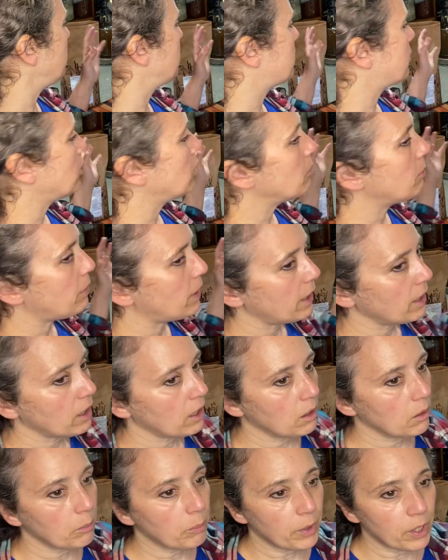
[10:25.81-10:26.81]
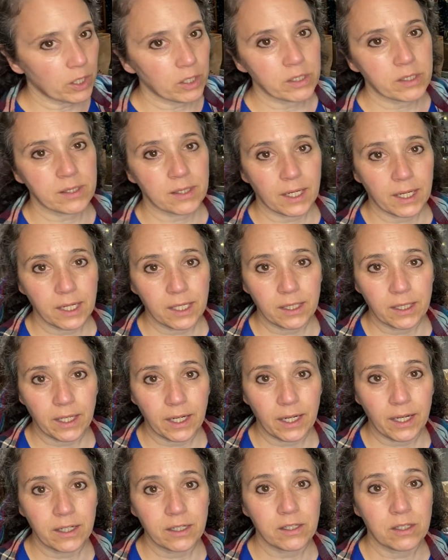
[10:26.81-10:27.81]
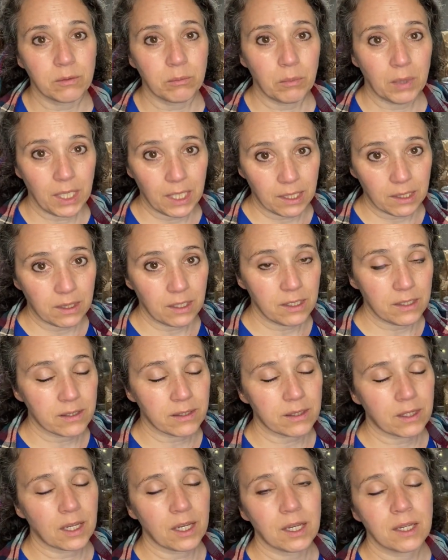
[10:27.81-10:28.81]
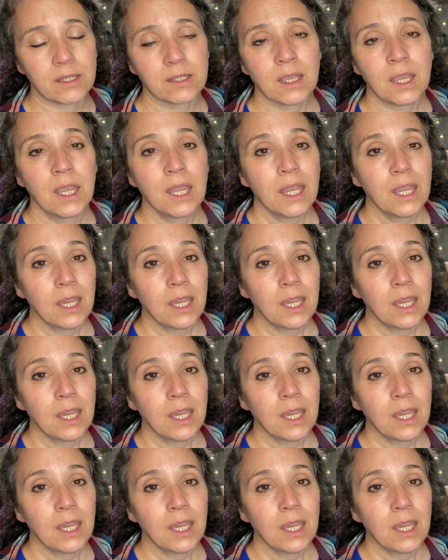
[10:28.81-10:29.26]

you start buying parts like that to make these things